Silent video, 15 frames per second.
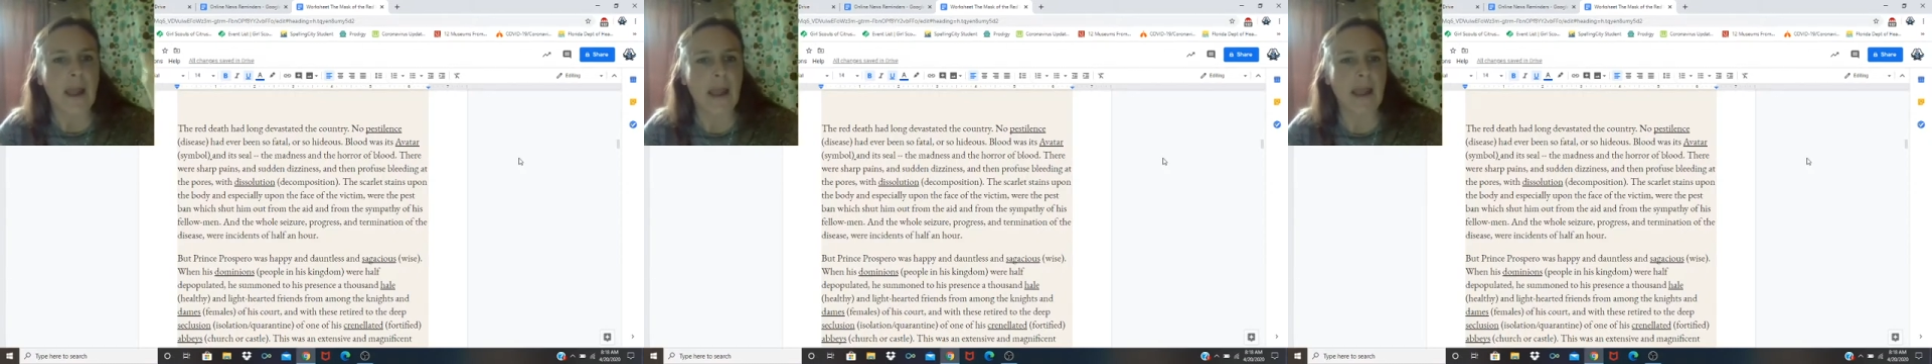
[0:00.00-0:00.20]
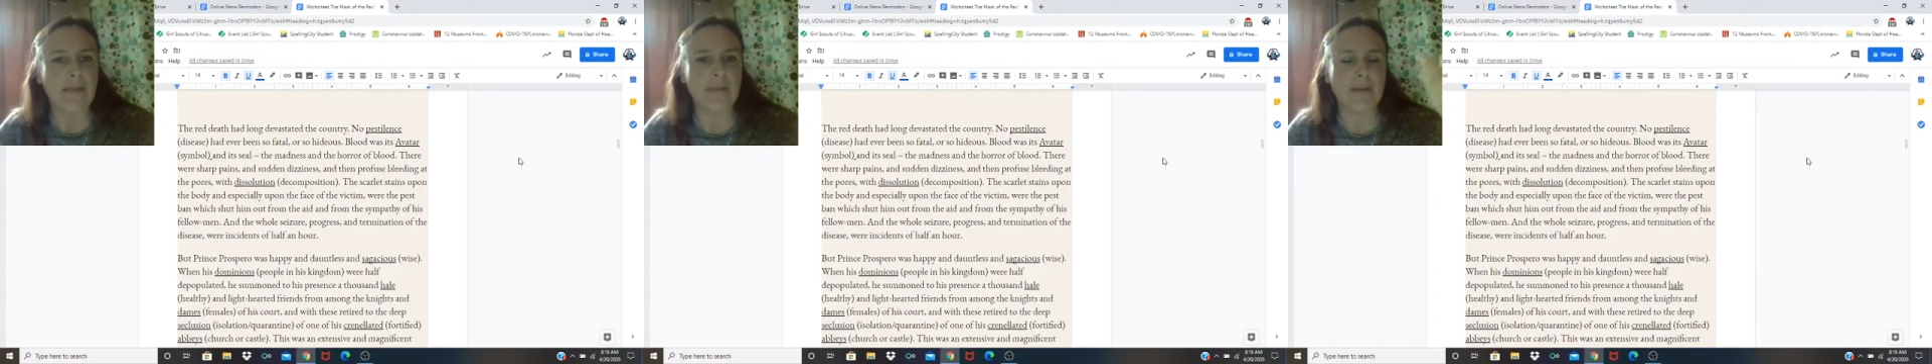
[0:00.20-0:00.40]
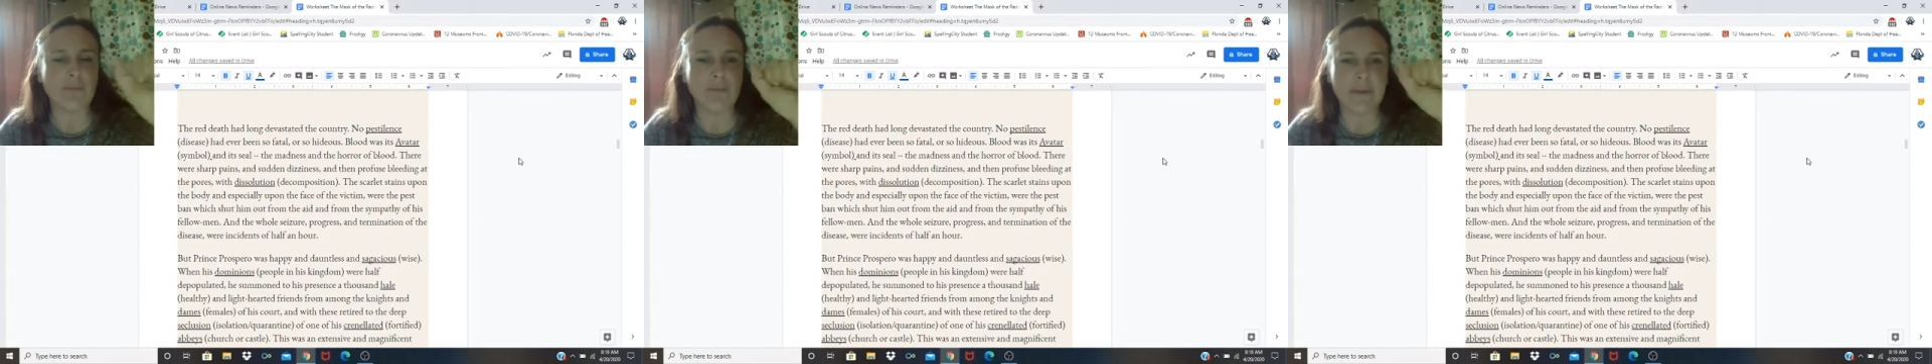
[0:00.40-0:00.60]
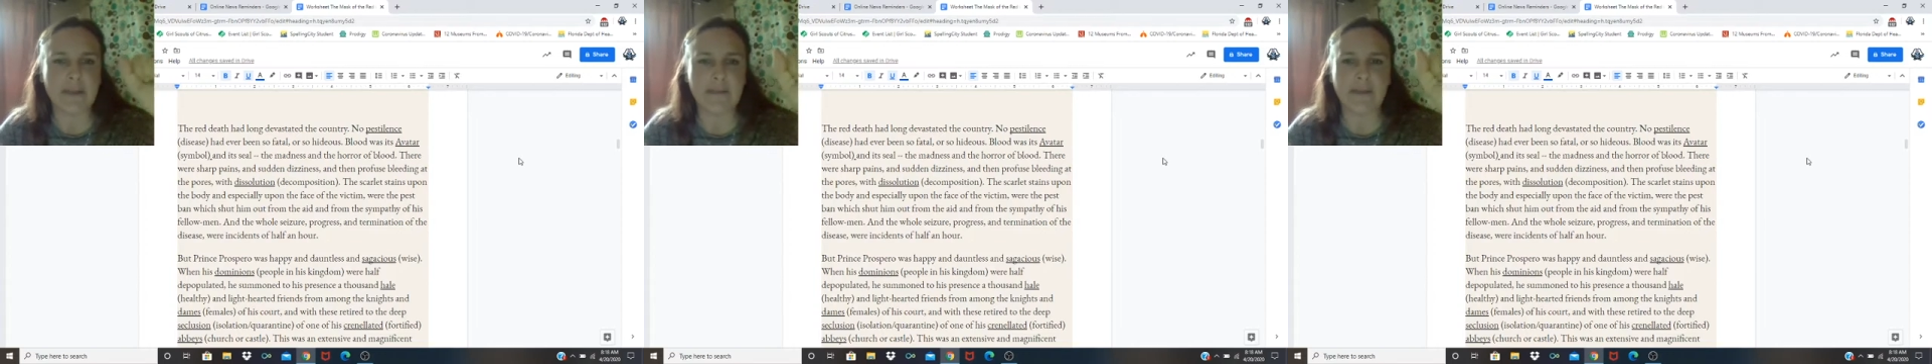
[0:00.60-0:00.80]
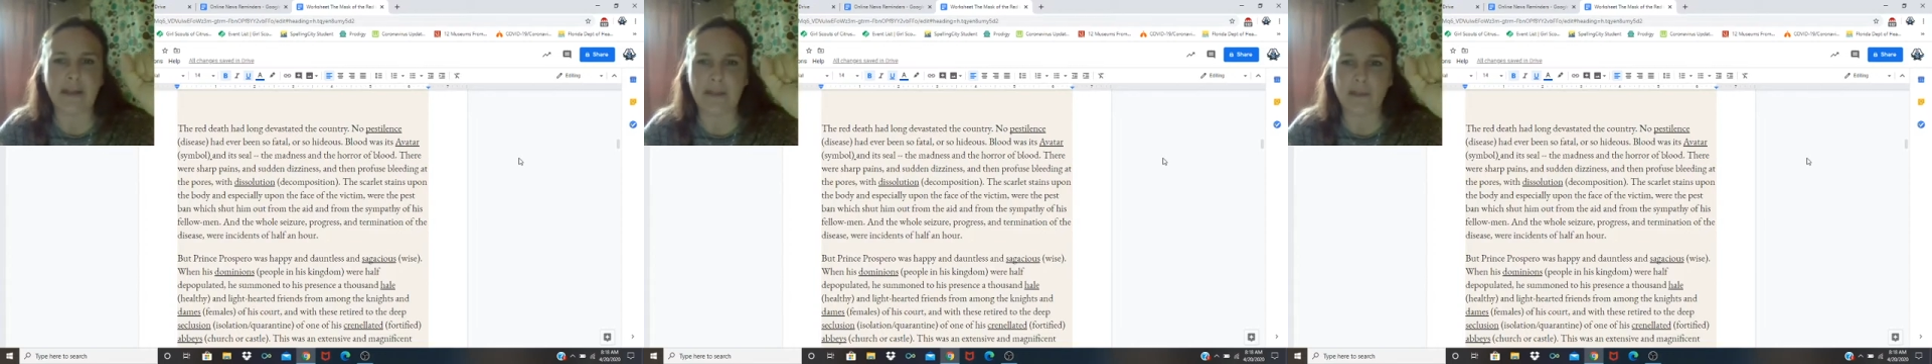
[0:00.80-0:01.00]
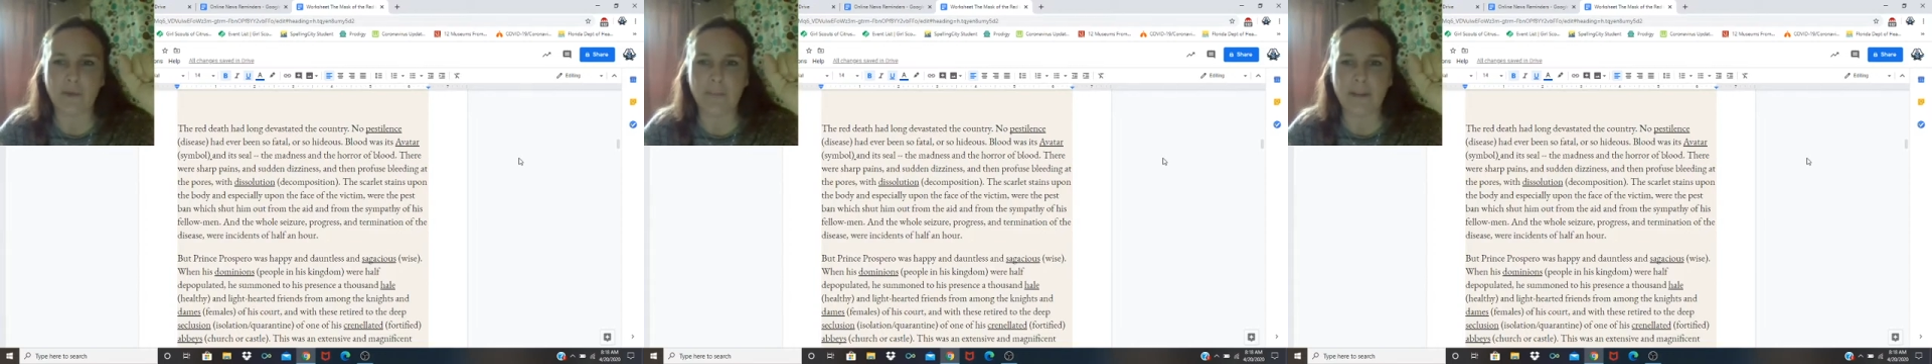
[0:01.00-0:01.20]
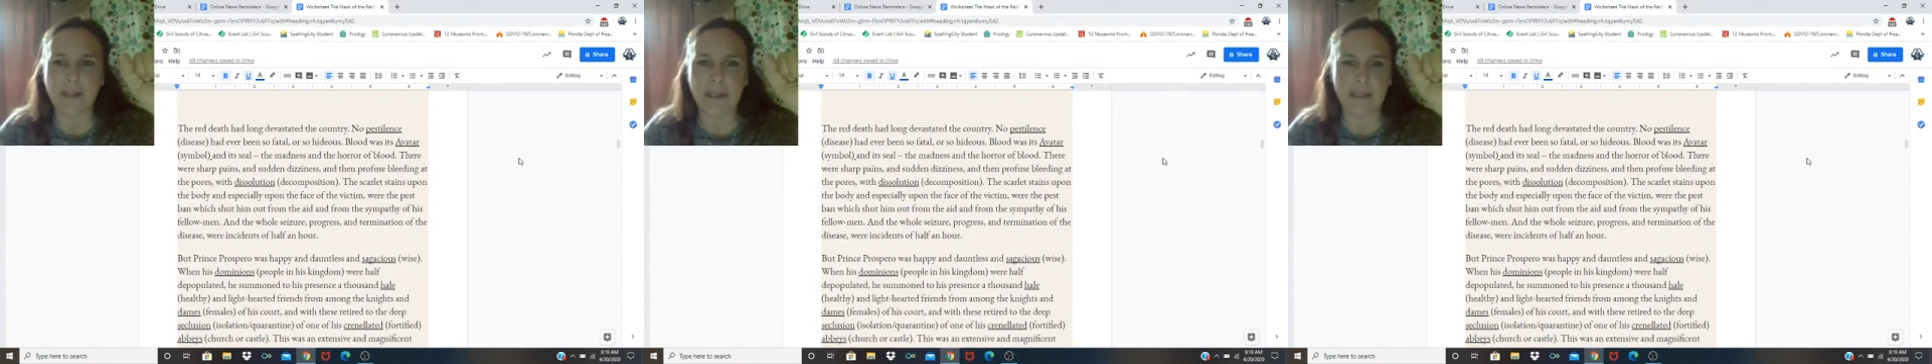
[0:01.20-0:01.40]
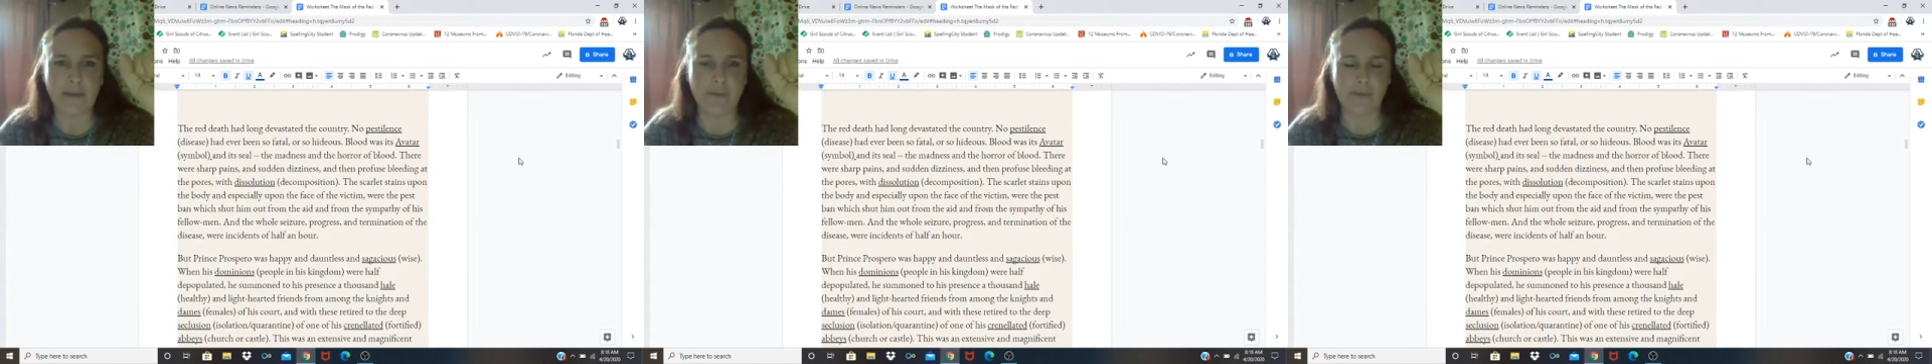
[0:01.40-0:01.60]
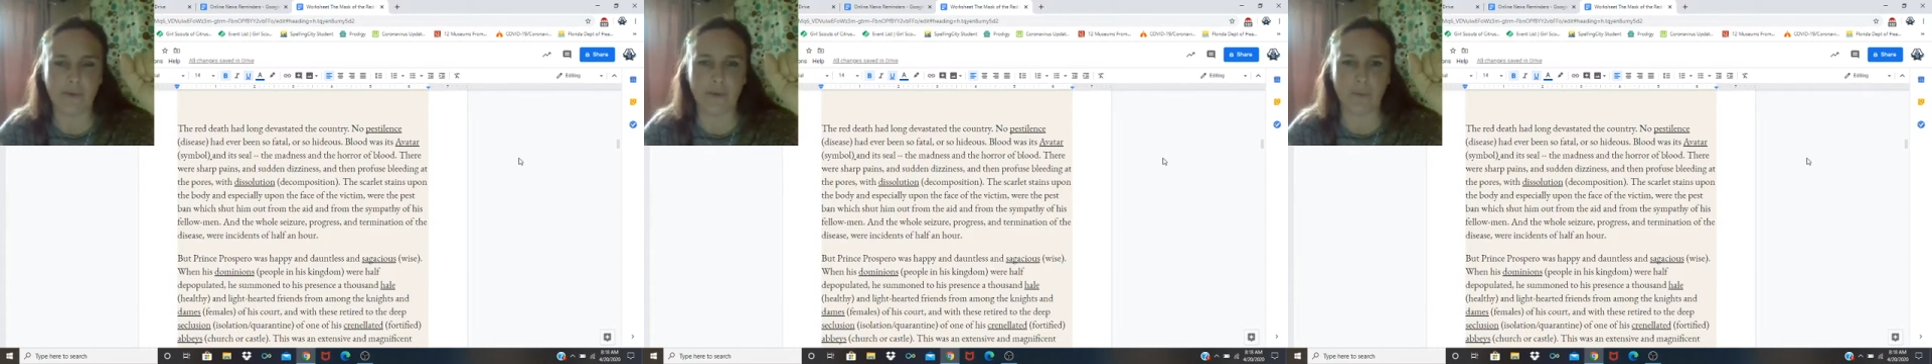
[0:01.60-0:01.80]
and then read that little bit easier